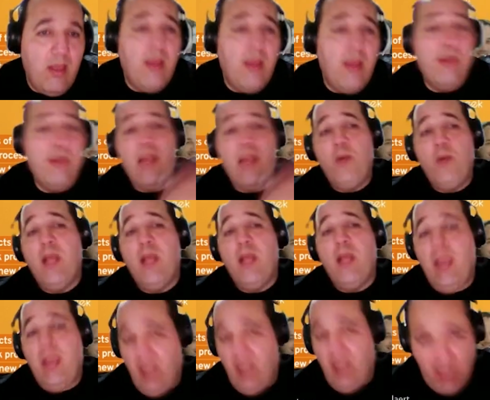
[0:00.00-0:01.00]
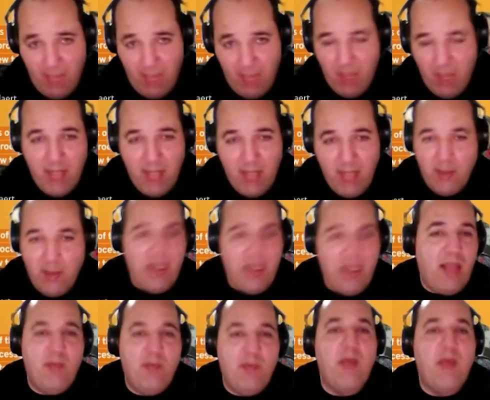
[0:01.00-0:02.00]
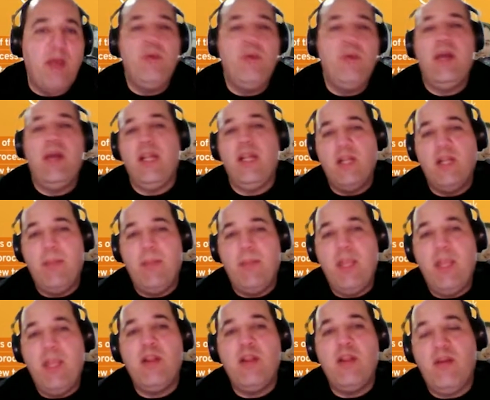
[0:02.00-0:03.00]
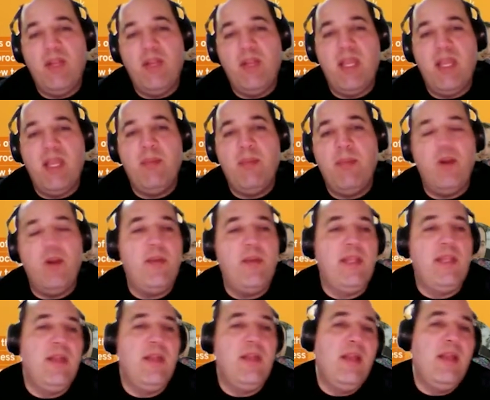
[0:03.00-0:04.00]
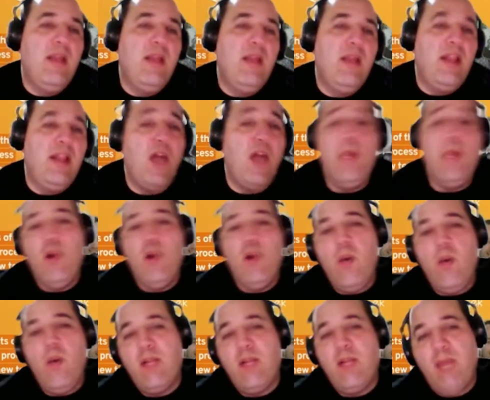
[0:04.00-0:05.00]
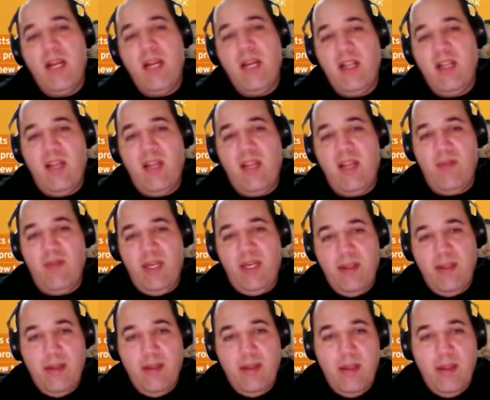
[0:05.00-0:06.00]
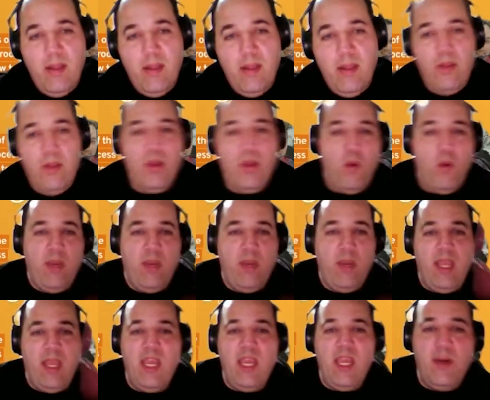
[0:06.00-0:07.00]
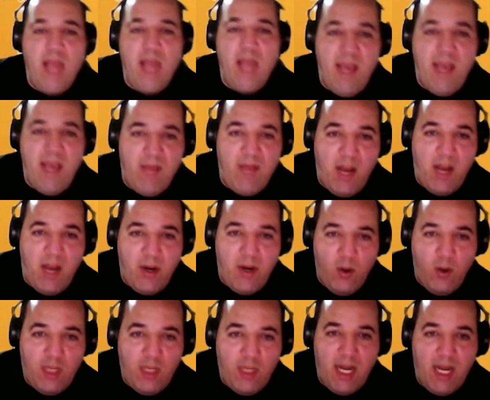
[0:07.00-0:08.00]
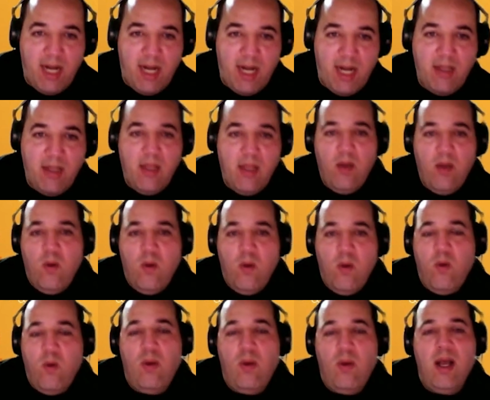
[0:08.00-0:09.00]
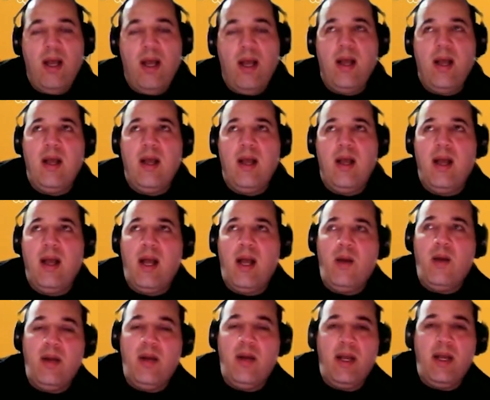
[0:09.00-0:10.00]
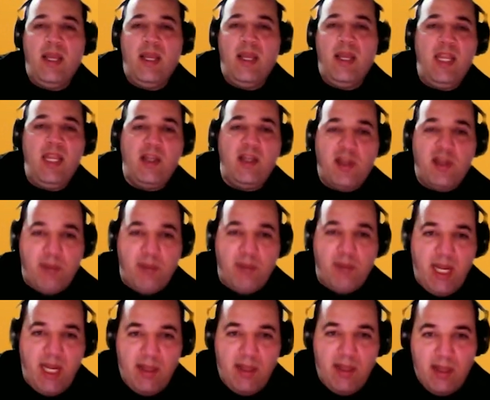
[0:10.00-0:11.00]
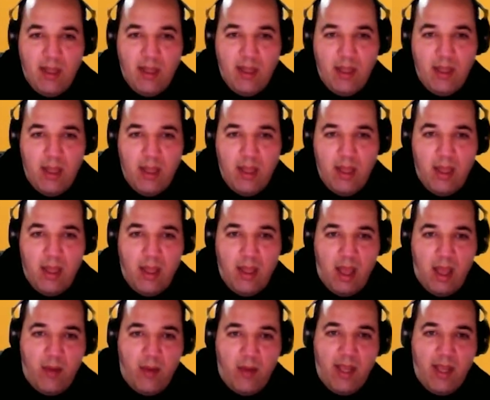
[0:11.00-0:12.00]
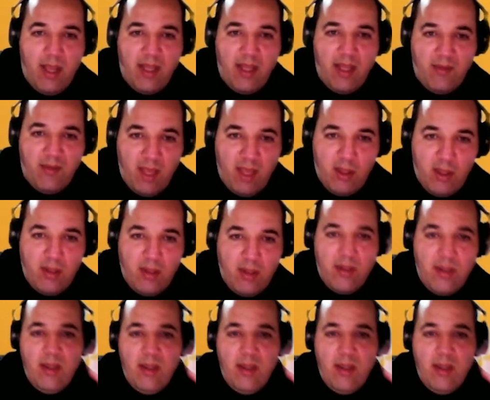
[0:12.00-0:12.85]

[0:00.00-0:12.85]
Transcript: Now we in the same address as well, another picture of the same document. Now we know what we are delivering. So here we have our OKR, our interest rates, our reservations,